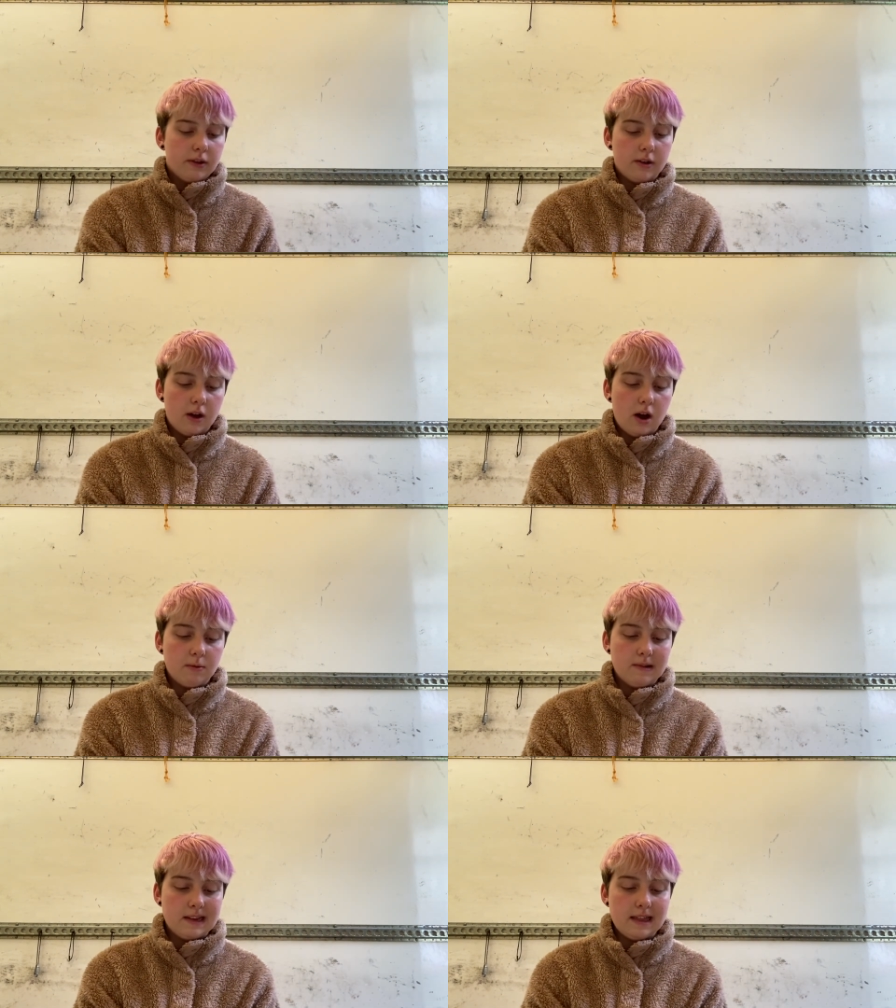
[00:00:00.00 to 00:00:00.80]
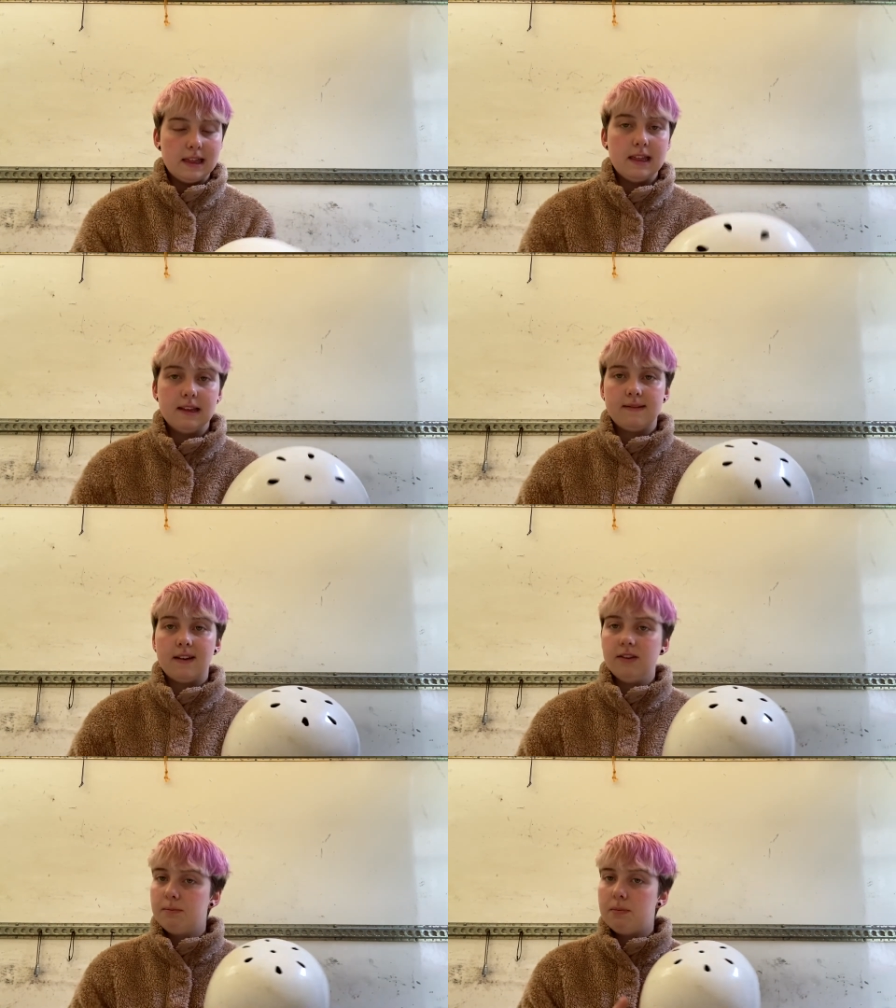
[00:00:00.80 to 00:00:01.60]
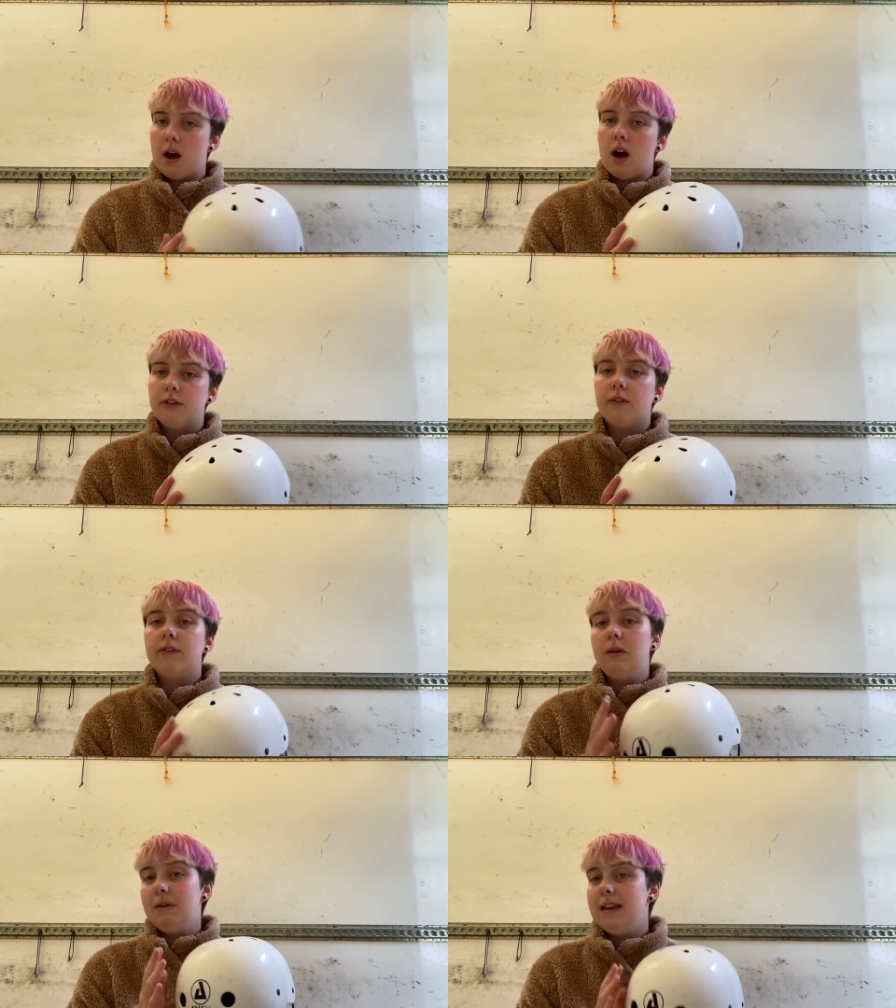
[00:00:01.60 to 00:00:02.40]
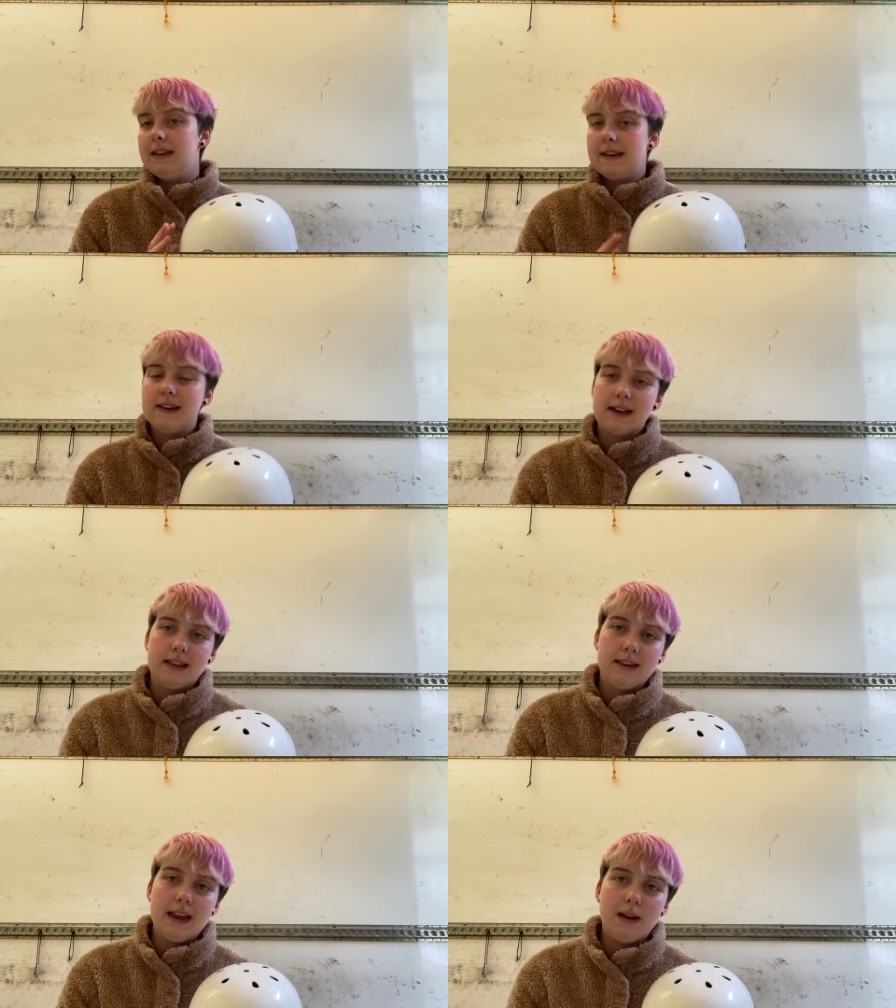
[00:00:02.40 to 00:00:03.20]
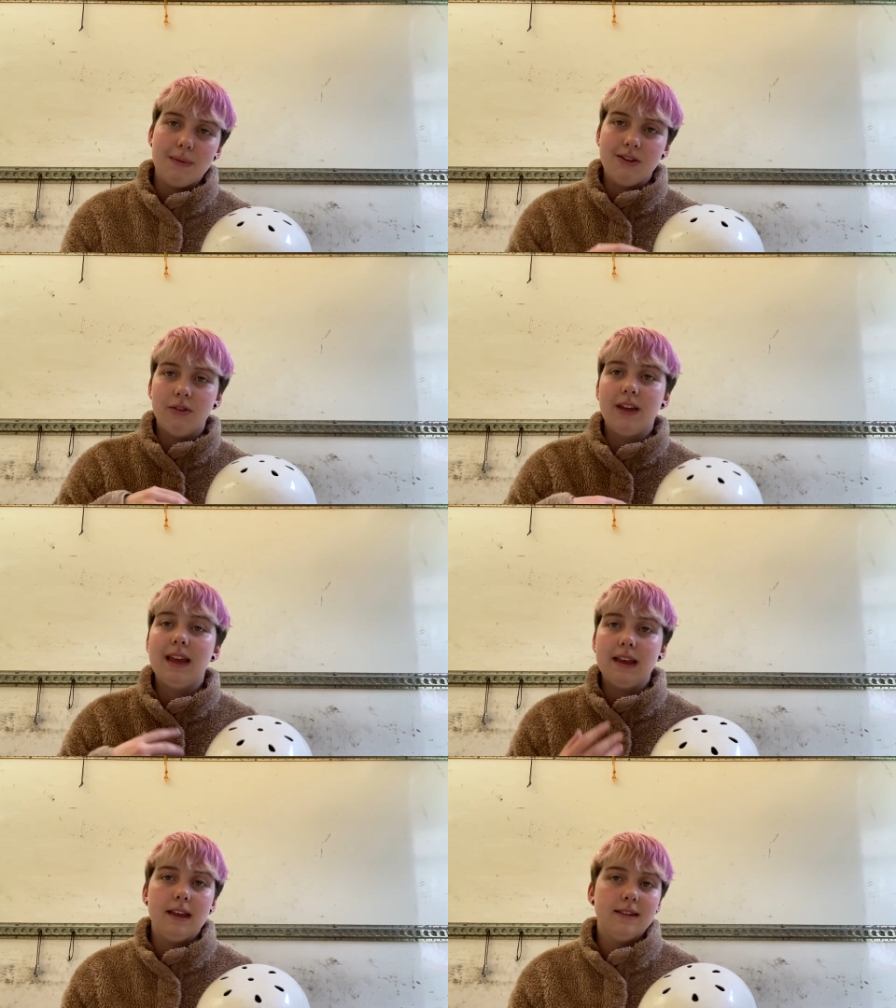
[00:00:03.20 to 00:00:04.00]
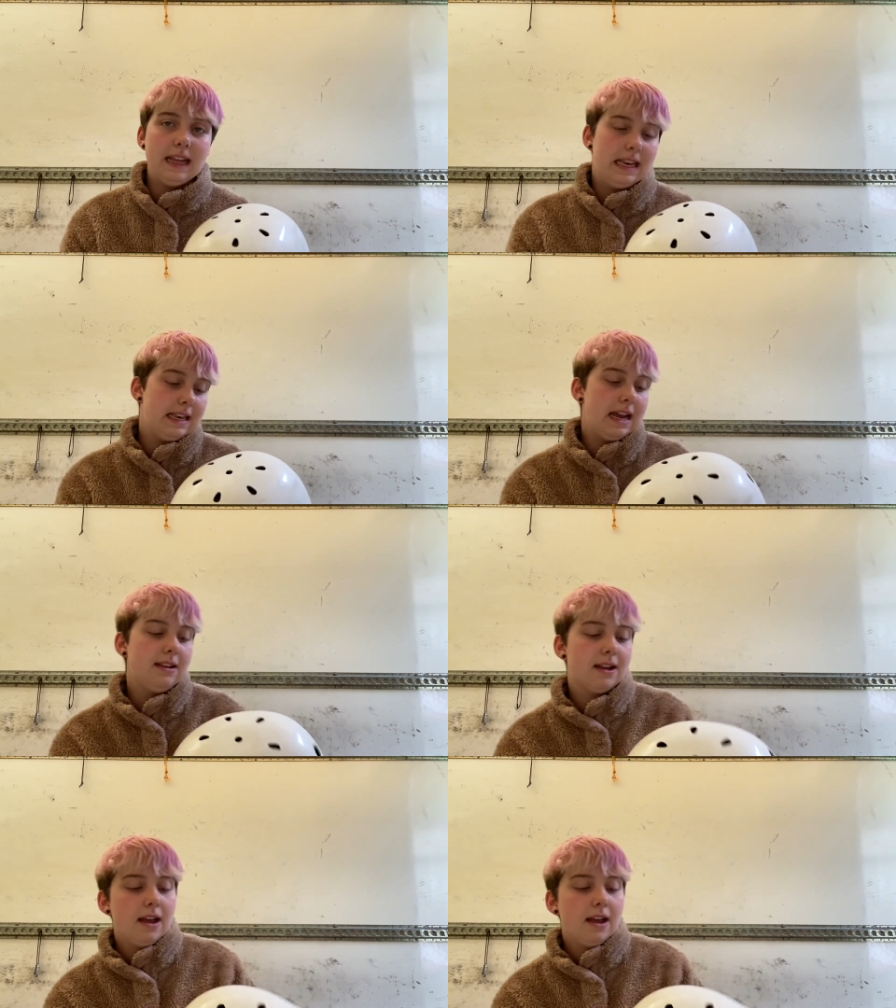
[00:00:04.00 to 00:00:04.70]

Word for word: So I would say that this does pass. Obviously, we'd need to check the date and make sure that it is in date.